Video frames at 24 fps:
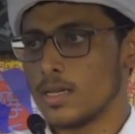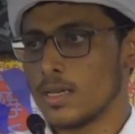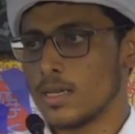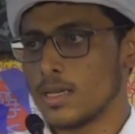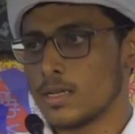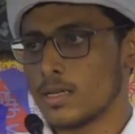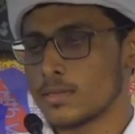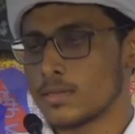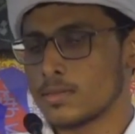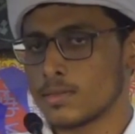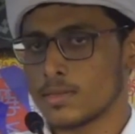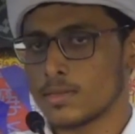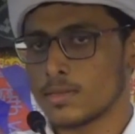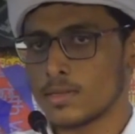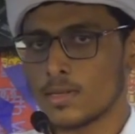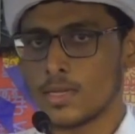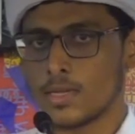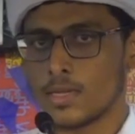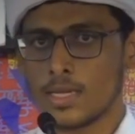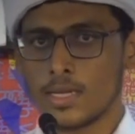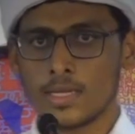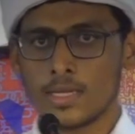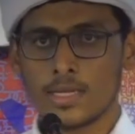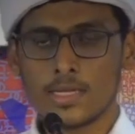
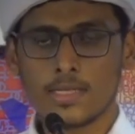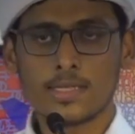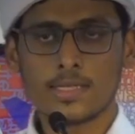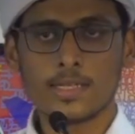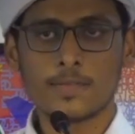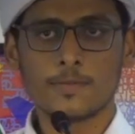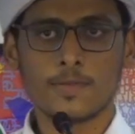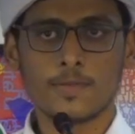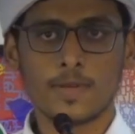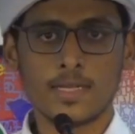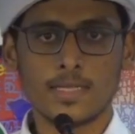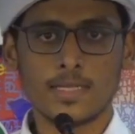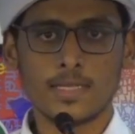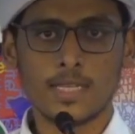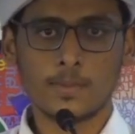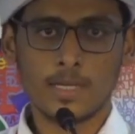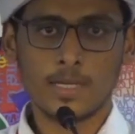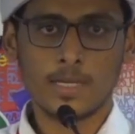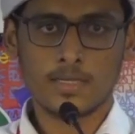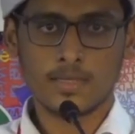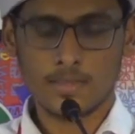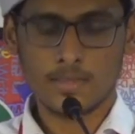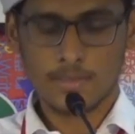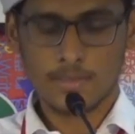in his different namaz.